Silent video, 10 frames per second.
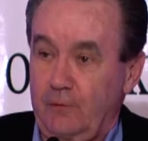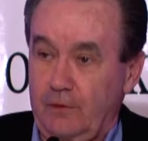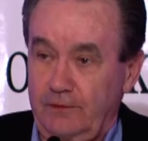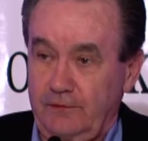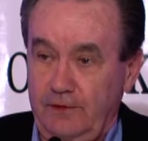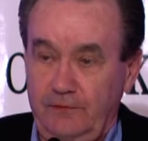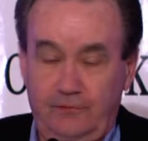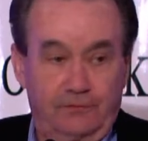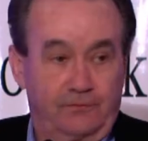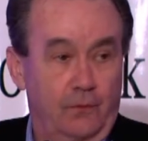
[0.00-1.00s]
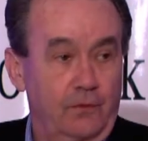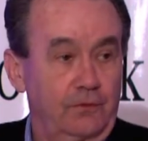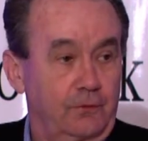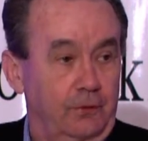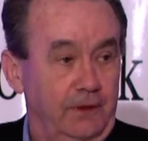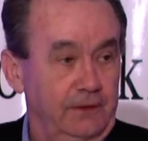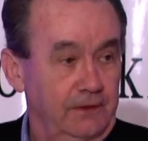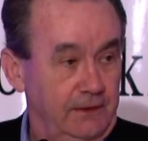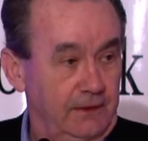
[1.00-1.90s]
organization for Ukraine